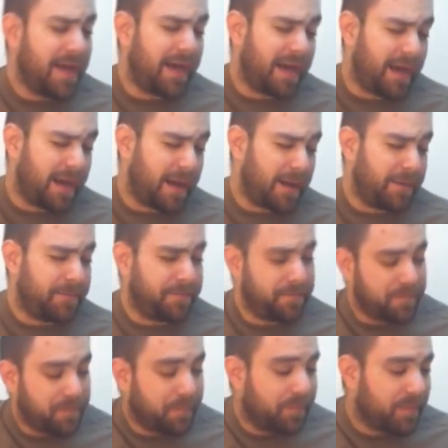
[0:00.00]

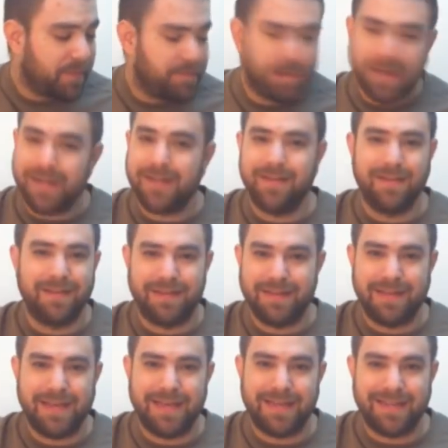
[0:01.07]
Um, but
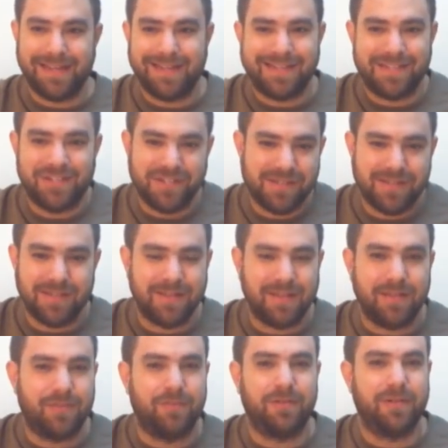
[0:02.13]
again, it's just a
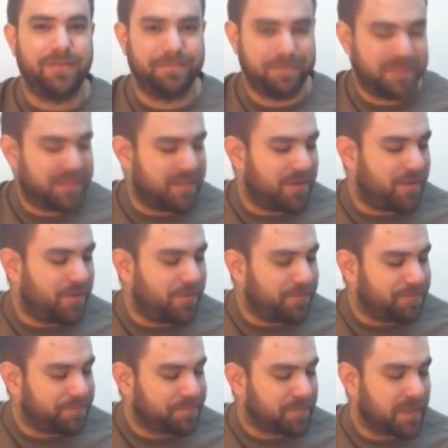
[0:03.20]
D chord.
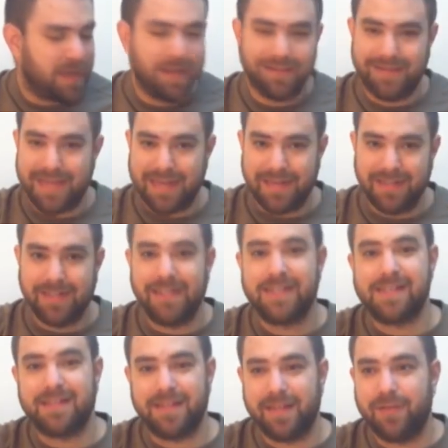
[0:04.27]
So uh, technically,
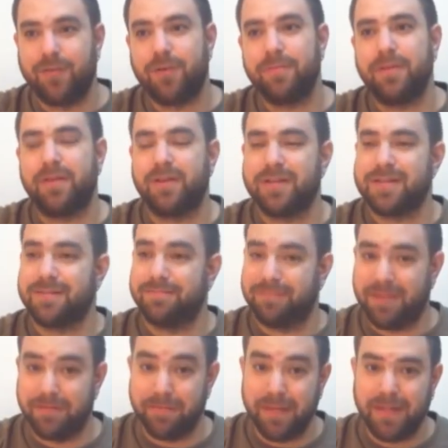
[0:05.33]
it's a D chord because
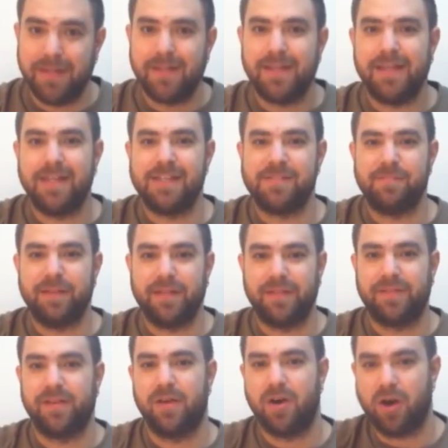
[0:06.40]
the melody is
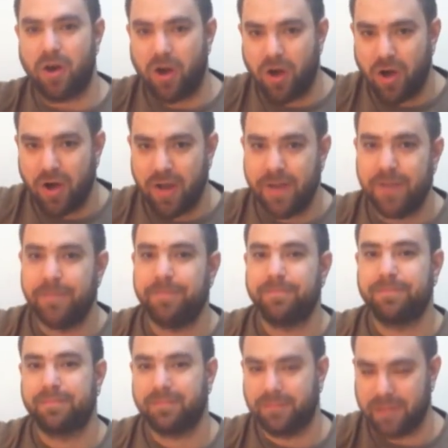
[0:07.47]
built on
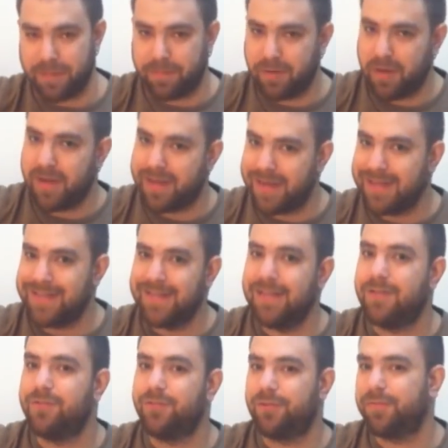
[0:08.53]
upon a
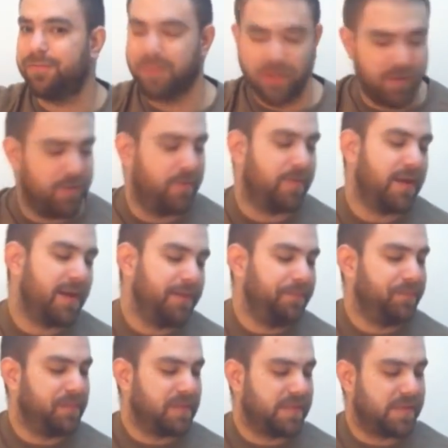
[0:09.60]
D chord.
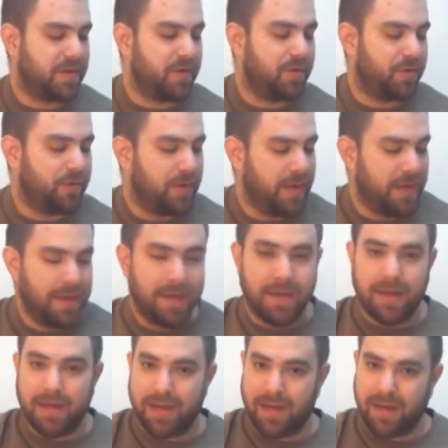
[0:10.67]
Okay, so
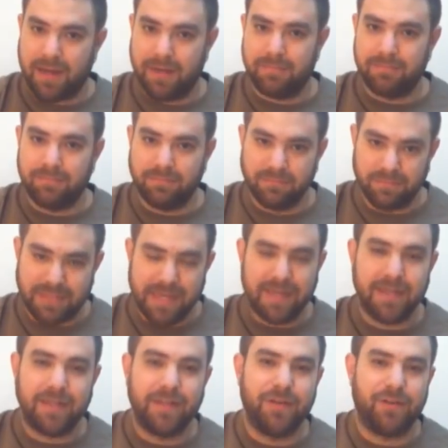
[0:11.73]
um,
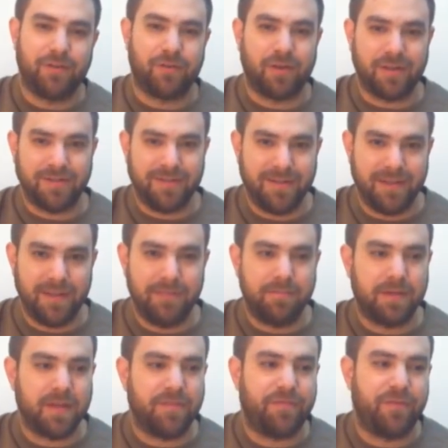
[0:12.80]
technically you're on D,
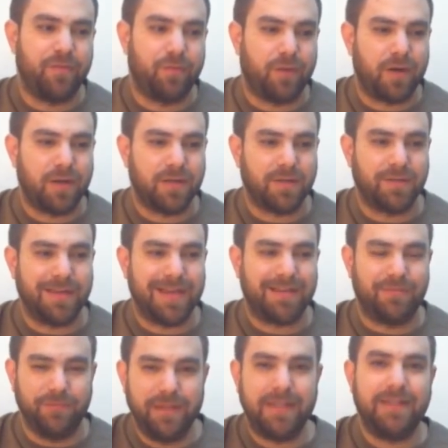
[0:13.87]
but if you want to
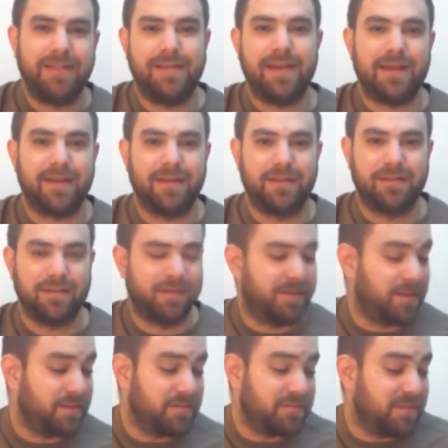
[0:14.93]
get really technical,
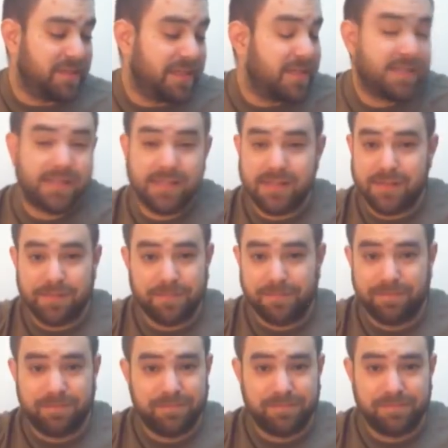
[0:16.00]
then this
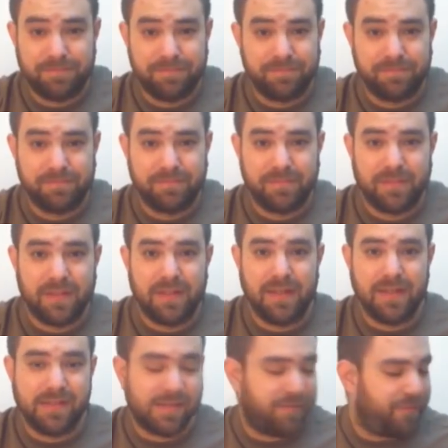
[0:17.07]

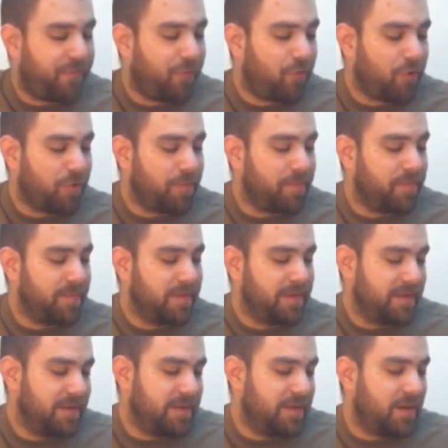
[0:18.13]
is a form
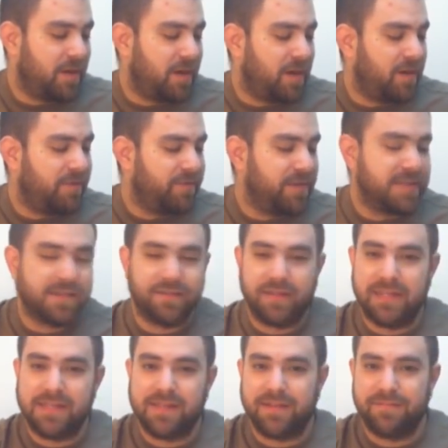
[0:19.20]
of it's a
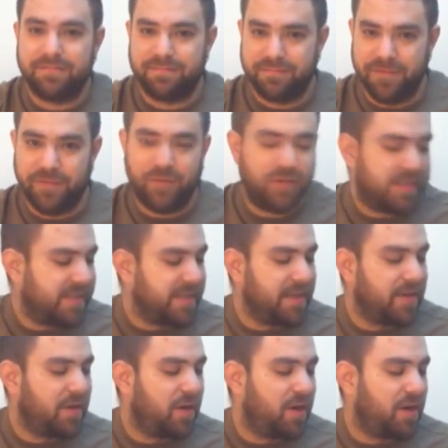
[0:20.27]
it's a
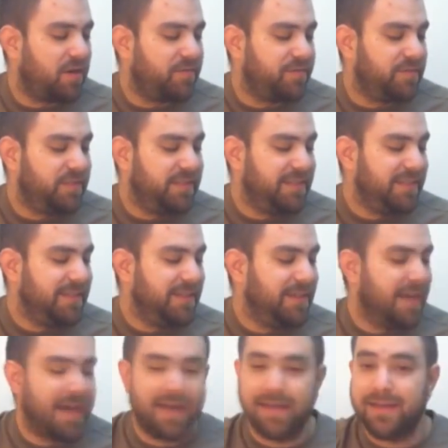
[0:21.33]
voicing of
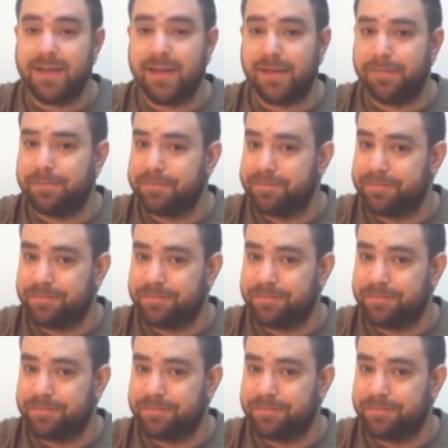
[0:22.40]
D add nine.